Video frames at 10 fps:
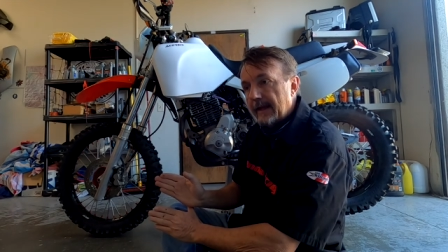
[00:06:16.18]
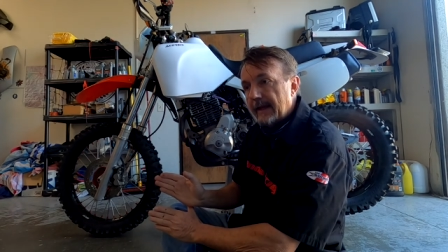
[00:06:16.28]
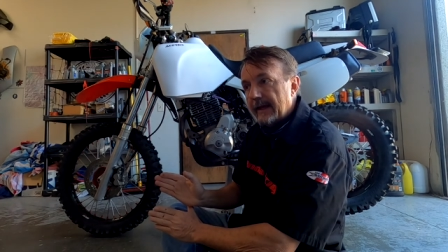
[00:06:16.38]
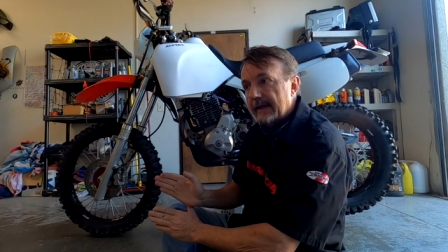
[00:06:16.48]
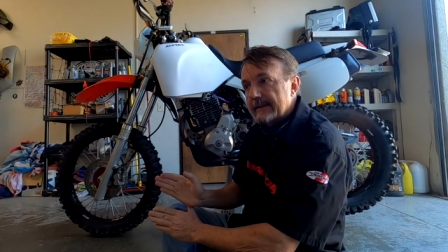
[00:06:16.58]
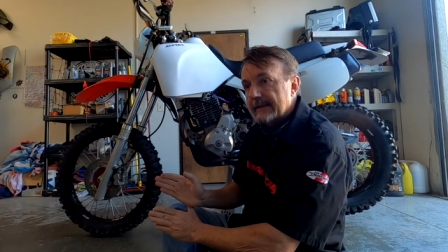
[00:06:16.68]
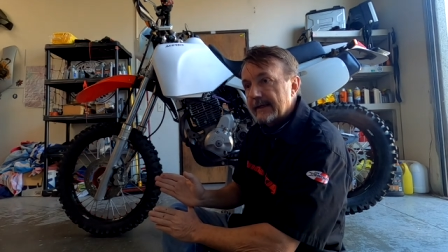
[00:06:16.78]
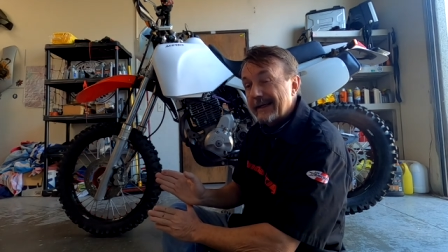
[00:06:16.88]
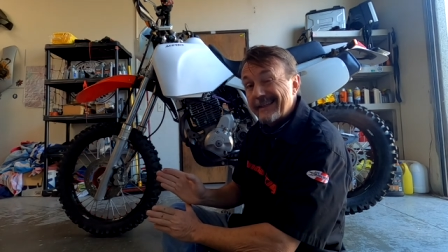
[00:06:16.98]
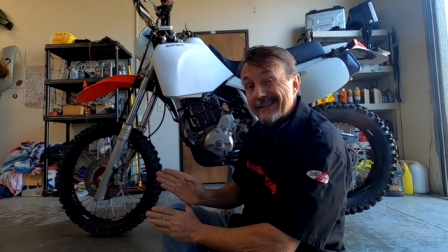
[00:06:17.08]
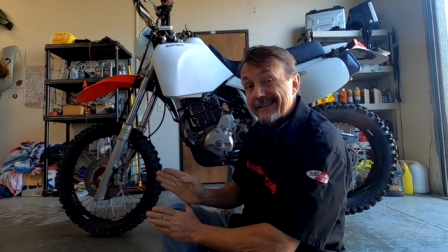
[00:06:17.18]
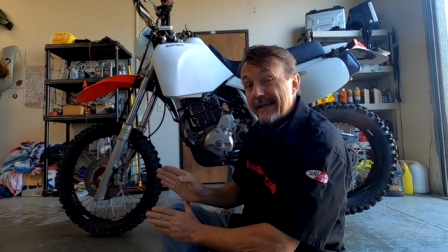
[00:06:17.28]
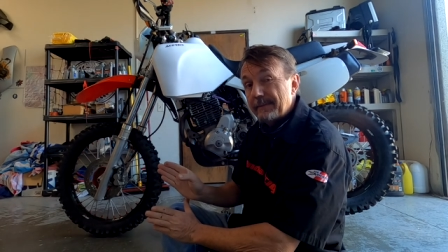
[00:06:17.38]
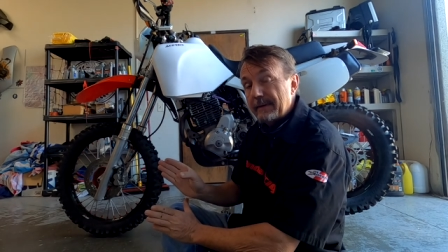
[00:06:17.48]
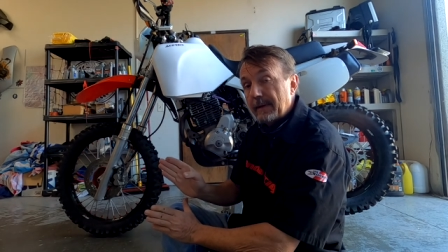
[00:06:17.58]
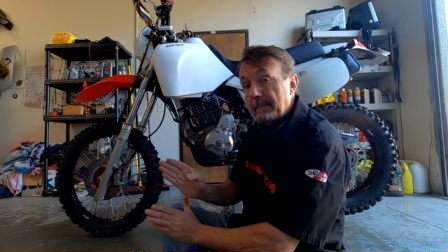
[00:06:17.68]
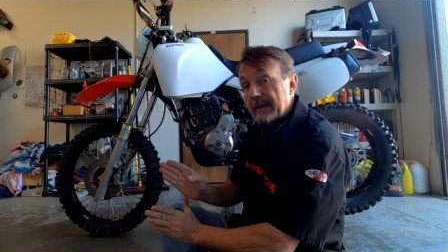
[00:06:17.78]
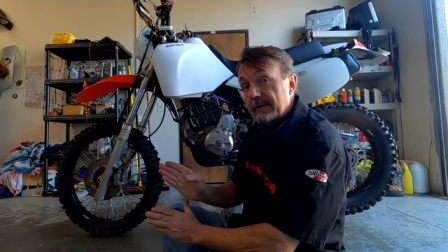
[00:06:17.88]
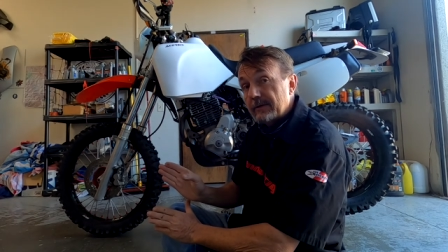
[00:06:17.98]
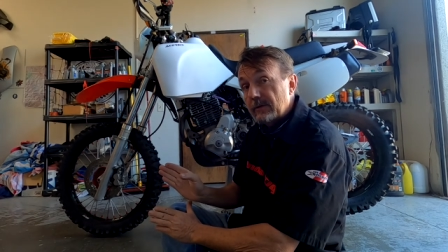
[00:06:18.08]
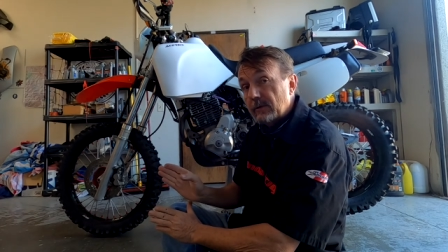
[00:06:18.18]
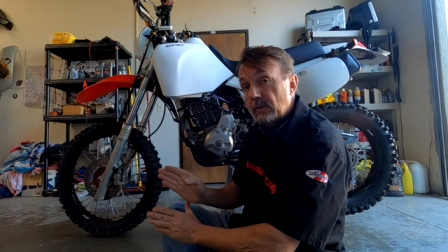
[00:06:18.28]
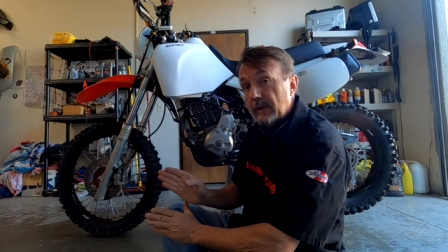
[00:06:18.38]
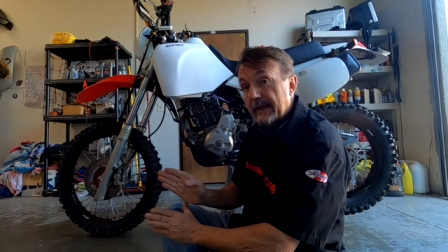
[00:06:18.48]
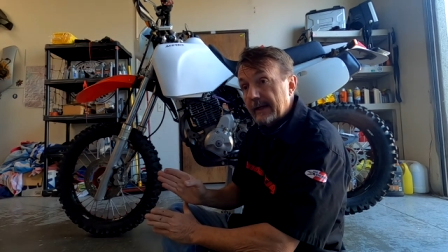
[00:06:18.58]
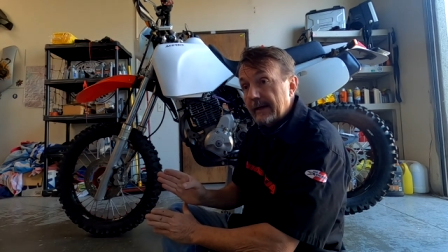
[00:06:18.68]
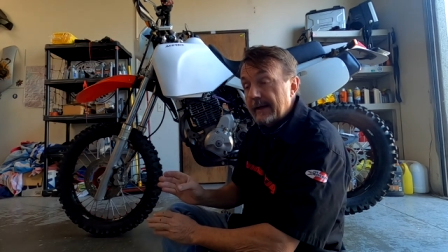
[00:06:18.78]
and in the sand maybe a bit too quick.